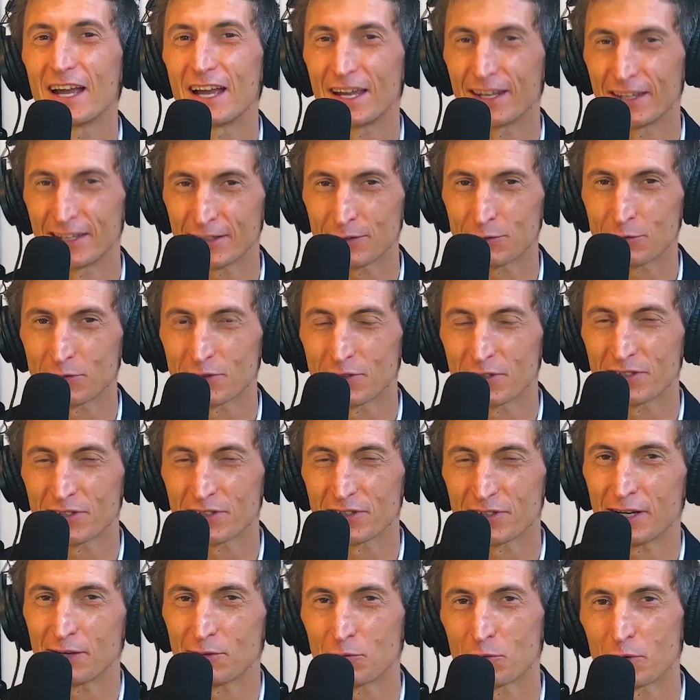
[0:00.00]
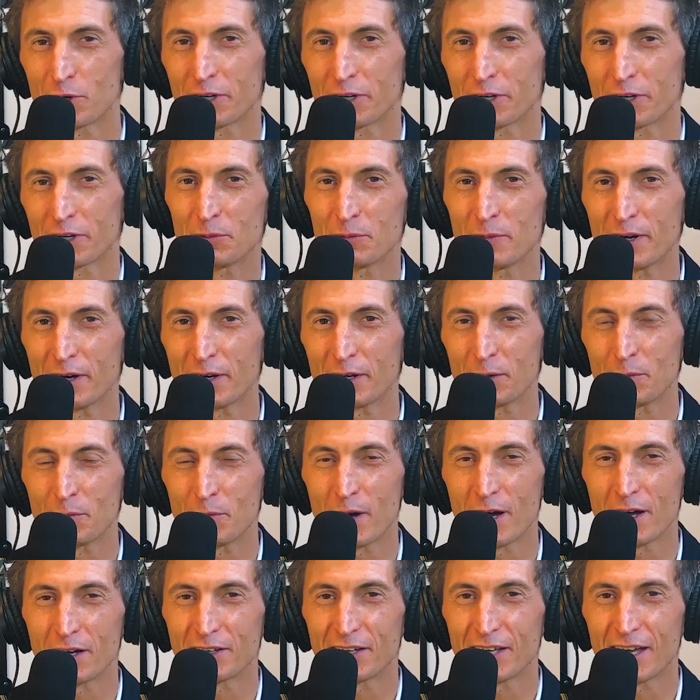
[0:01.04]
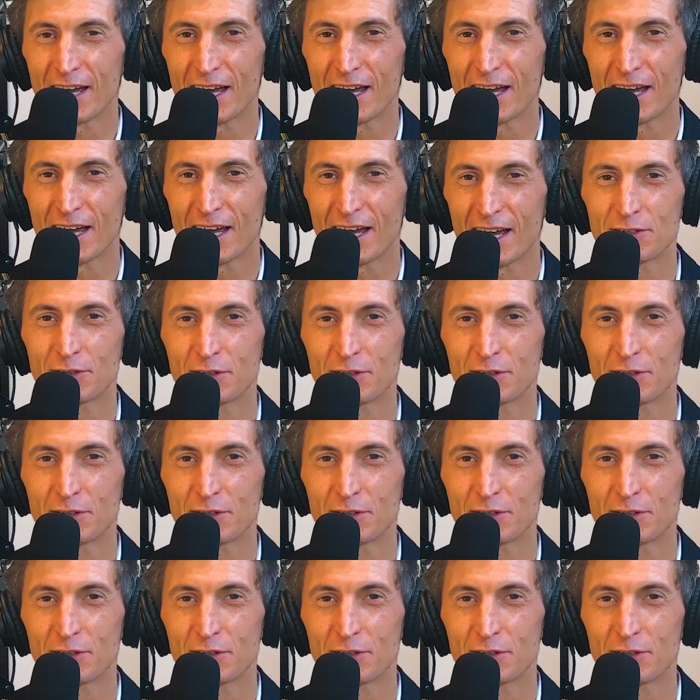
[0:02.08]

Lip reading: And this was the State of Working America podcast.